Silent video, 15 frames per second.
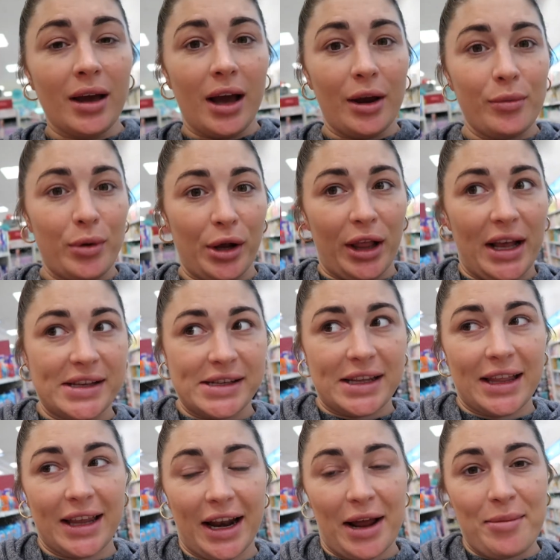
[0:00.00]
I'm
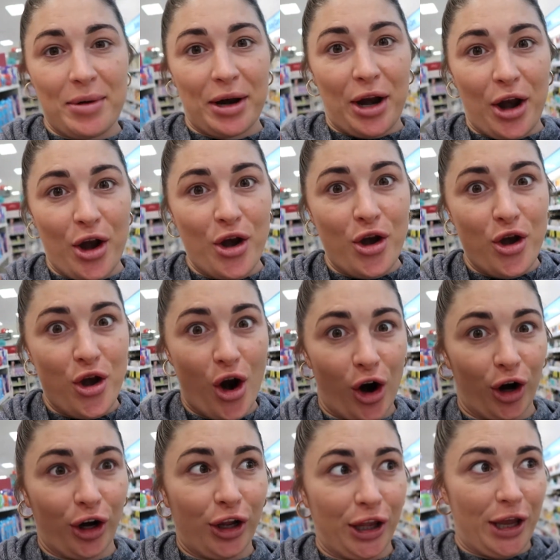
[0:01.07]
realizing that I'm in a
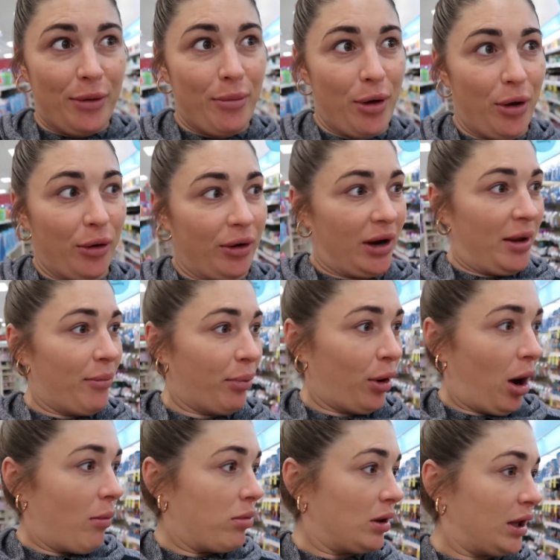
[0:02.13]
gnarly mood. We
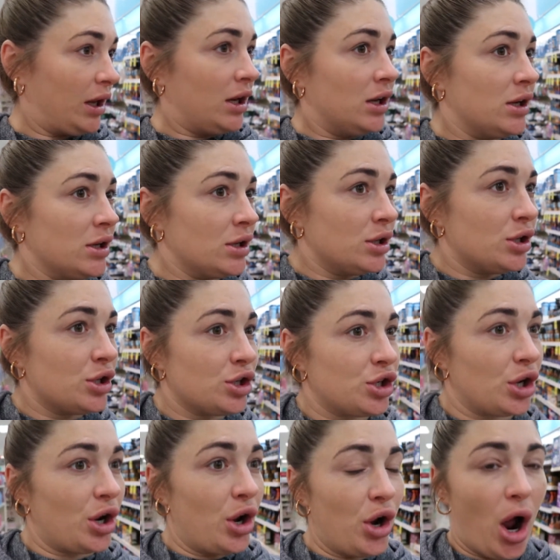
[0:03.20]
probably
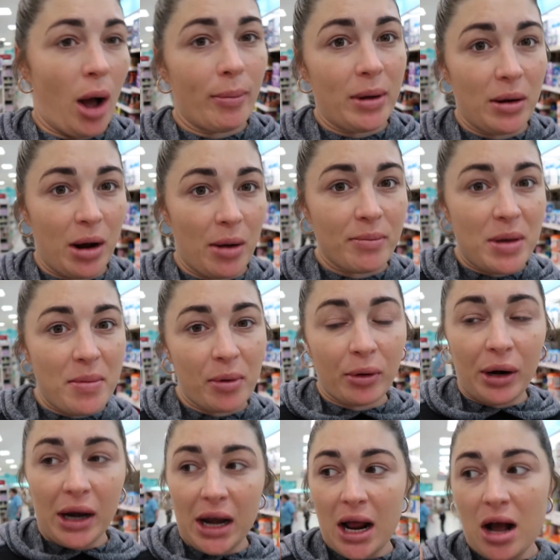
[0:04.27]
should not be around people
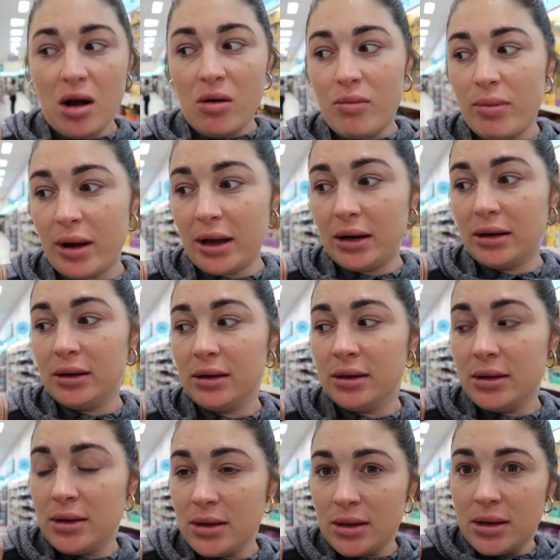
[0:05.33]
right now, but
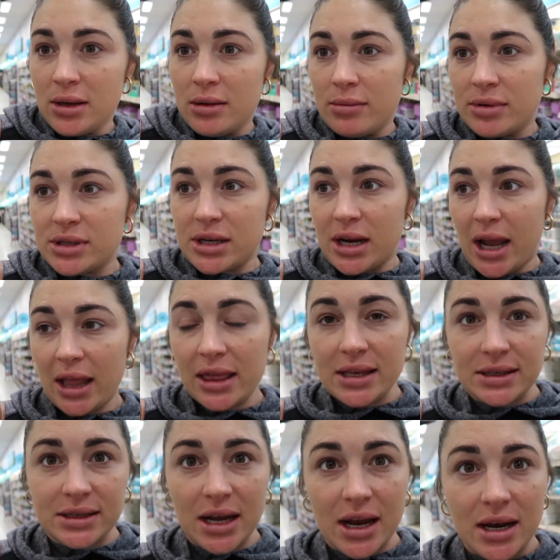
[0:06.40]
get
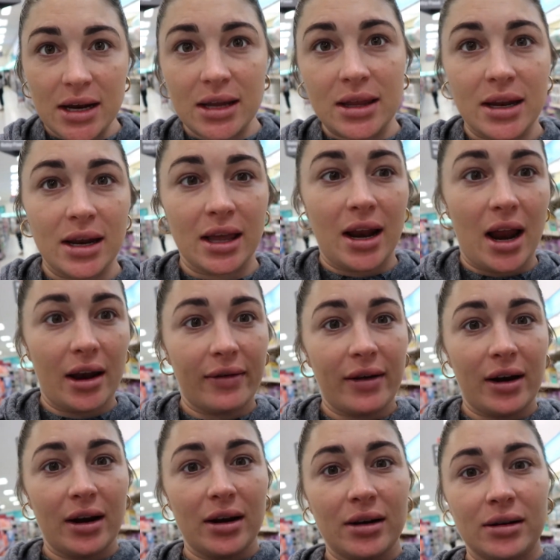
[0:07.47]
this done and get out of
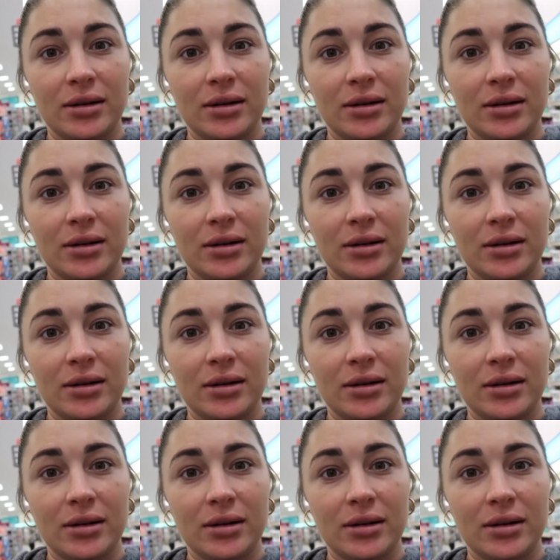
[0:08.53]
here.